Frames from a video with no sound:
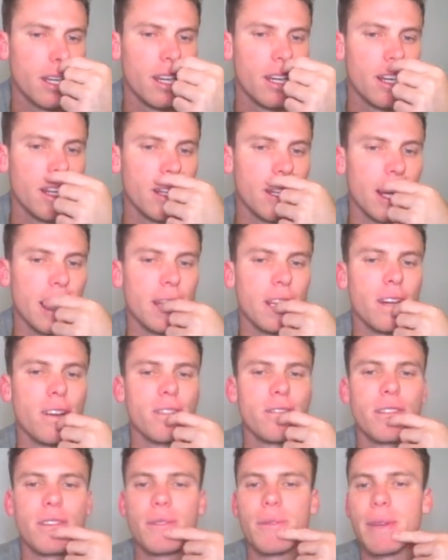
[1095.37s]
lay low
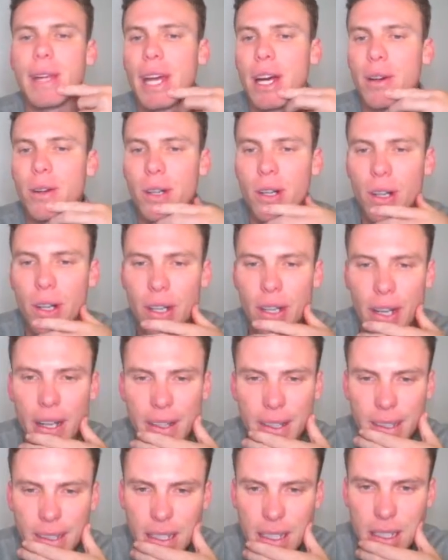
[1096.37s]
from now on. I
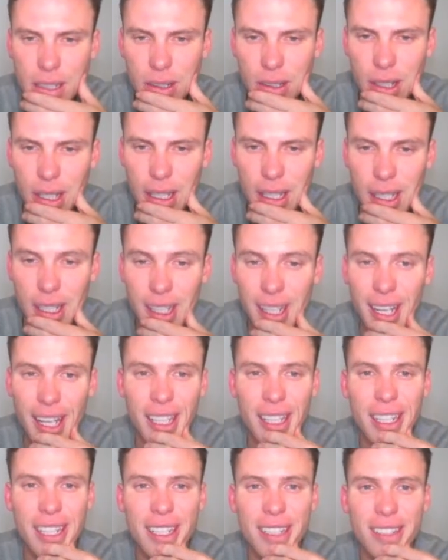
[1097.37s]
think that's a good idea. The
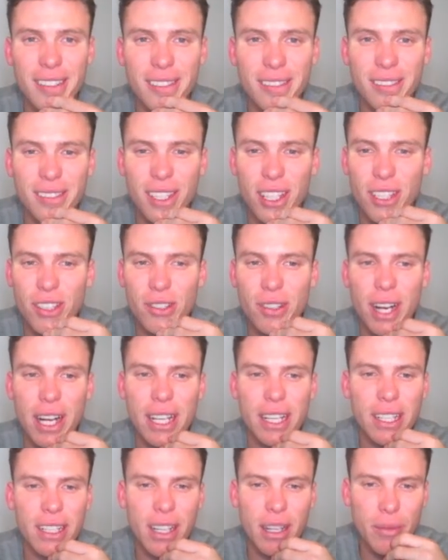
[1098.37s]
Elliot you know trade
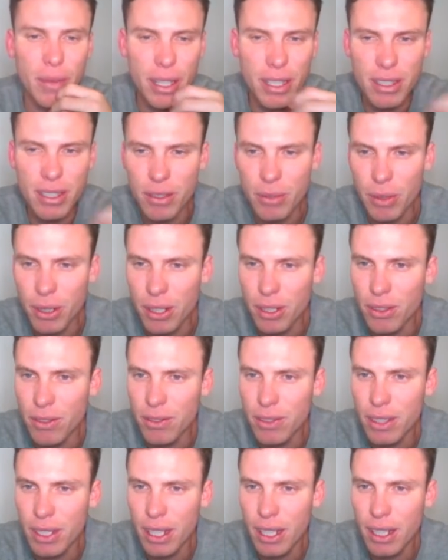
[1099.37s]
in, I imagine, is what you've
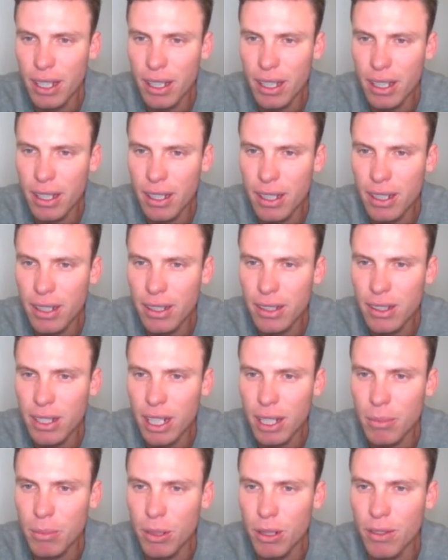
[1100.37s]
done.
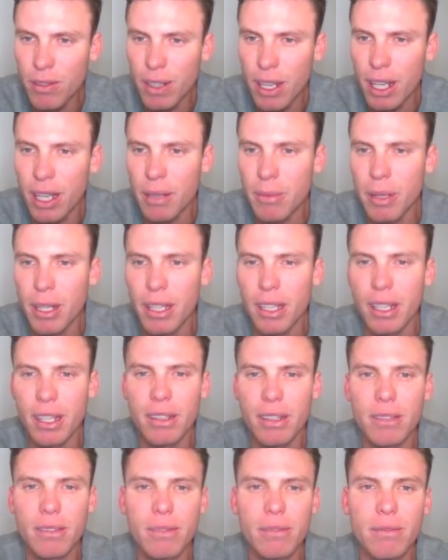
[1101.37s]
Jack Bird for Adam
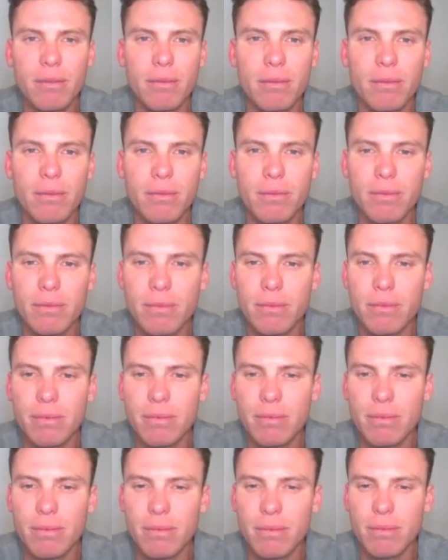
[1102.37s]
Elliott.
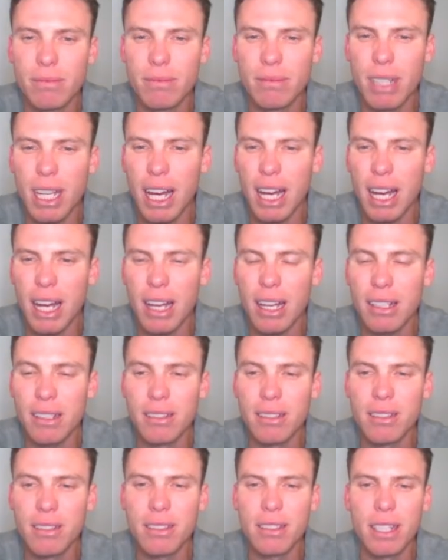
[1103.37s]
Nah,
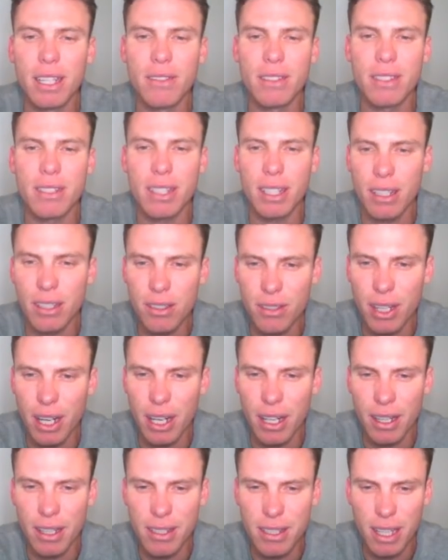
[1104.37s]
just leave the second trade,
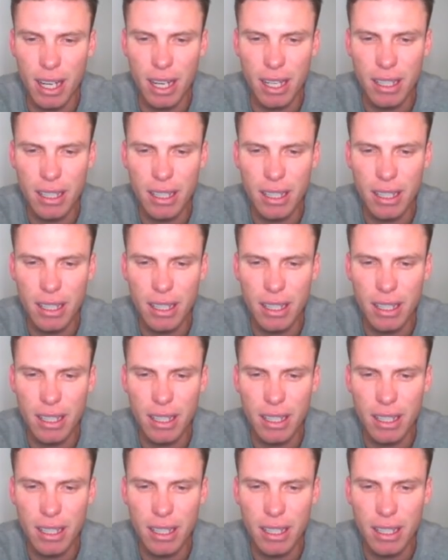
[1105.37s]
I'd say.